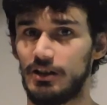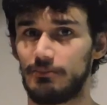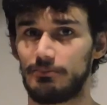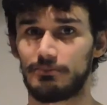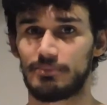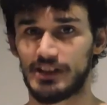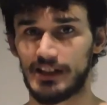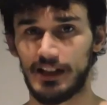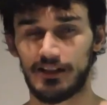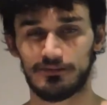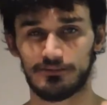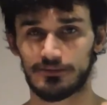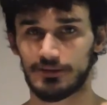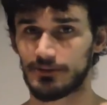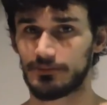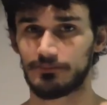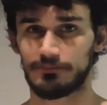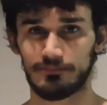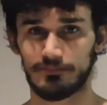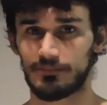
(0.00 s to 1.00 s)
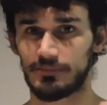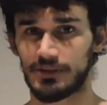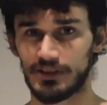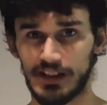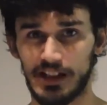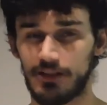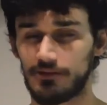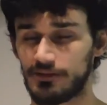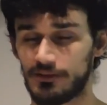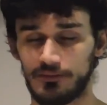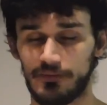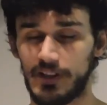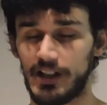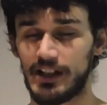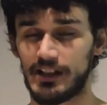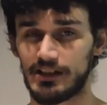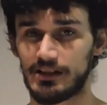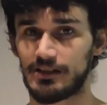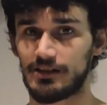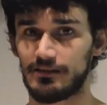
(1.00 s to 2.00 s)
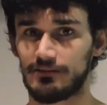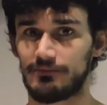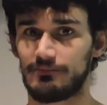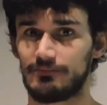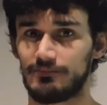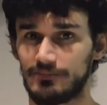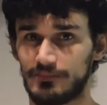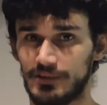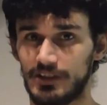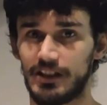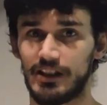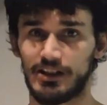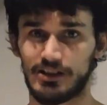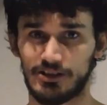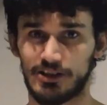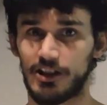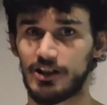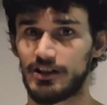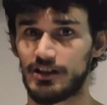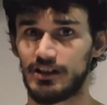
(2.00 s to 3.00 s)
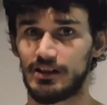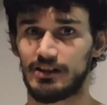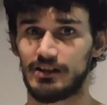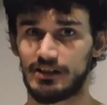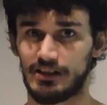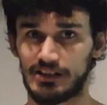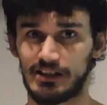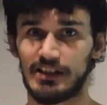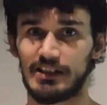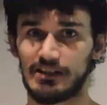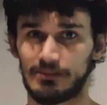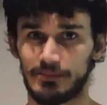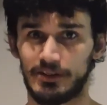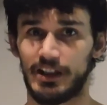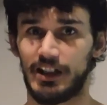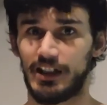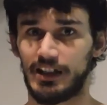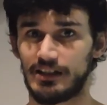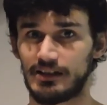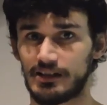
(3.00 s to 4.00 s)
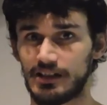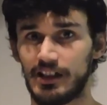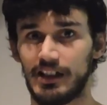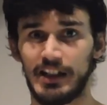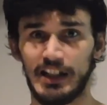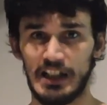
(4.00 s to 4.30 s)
Sound advice to get started and to see some gains.